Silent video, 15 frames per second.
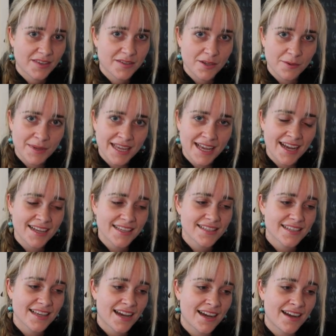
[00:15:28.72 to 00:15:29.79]
So we
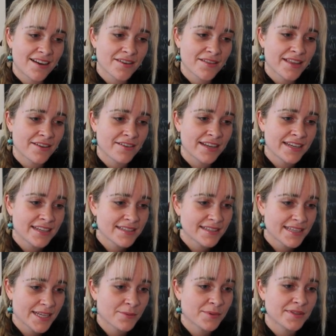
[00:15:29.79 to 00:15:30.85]
ask, are there any
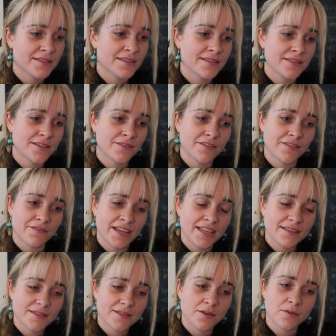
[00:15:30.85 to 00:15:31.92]
sequences of
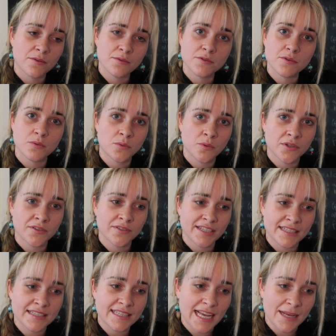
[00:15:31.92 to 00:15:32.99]
events whose order
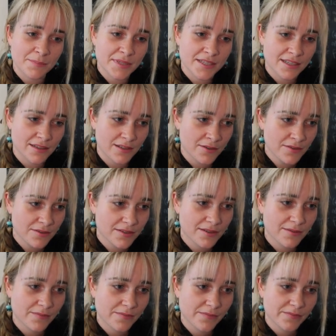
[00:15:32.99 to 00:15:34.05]
is
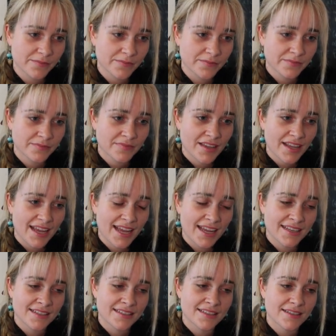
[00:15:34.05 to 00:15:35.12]
absolute?
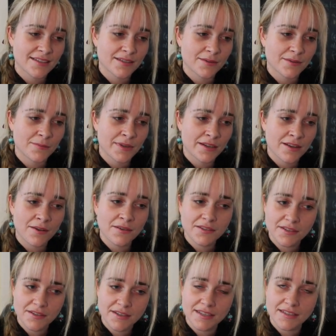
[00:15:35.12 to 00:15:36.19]
And we're going
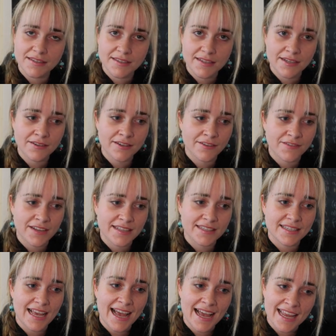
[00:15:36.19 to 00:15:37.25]
to consider
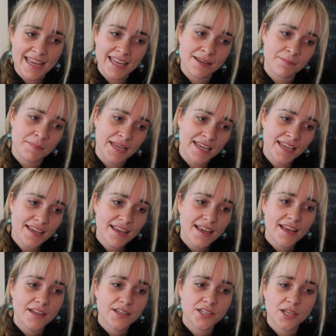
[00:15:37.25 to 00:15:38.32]
events A and B
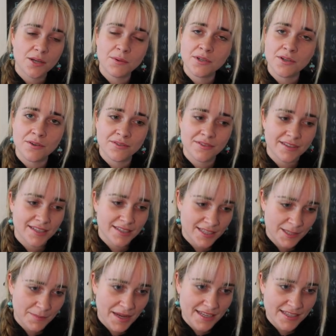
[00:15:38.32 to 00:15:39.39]
shown on this
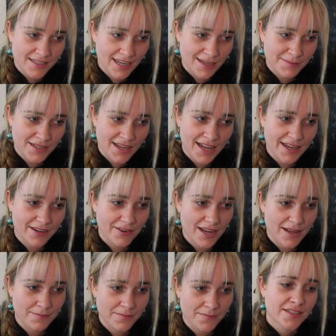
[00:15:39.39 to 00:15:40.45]
space-time
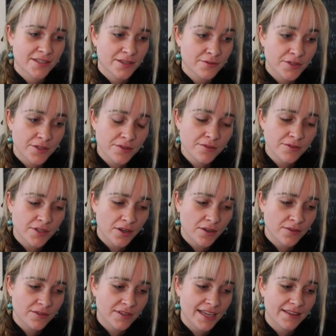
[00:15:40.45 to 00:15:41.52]
diagram. So do
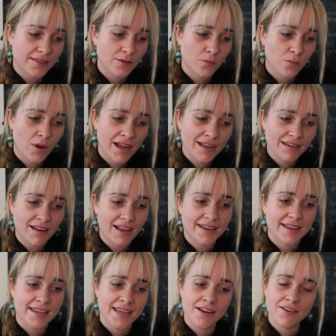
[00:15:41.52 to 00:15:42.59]
note that the white
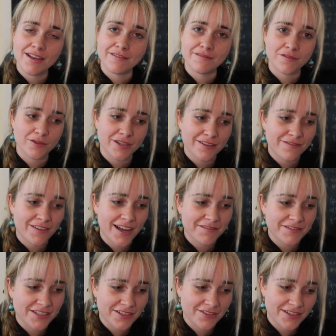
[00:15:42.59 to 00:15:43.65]
line here at
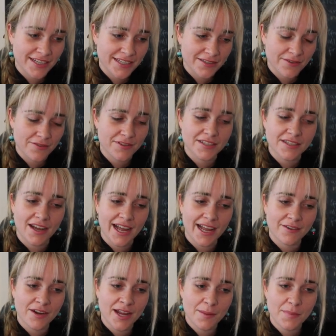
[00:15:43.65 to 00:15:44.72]
45 degrees through the
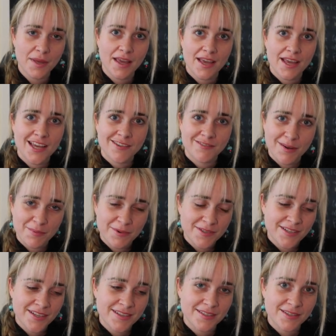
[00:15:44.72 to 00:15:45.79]
diagram
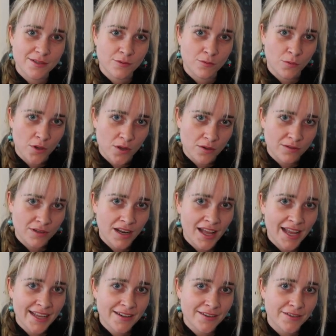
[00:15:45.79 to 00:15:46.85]
represents the world
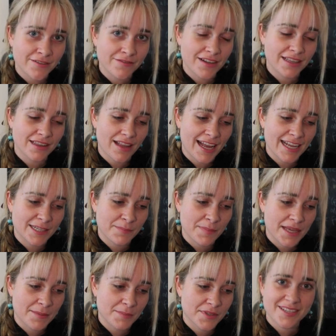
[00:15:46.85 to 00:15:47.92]
line of a light
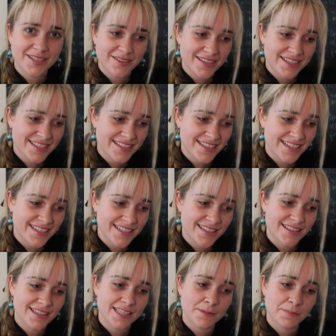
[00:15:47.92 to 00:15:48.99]
beam. So this
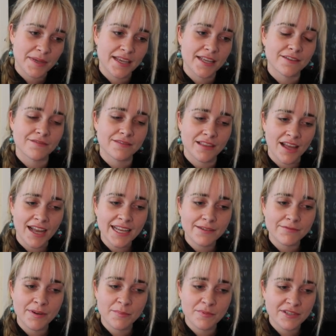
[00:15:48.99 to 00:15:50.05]
is the speed of light
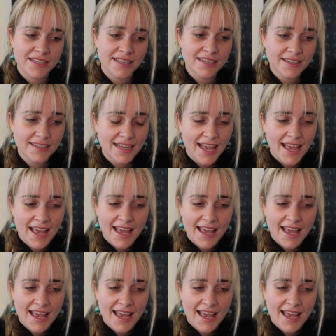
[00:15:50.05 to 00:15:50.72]
represented,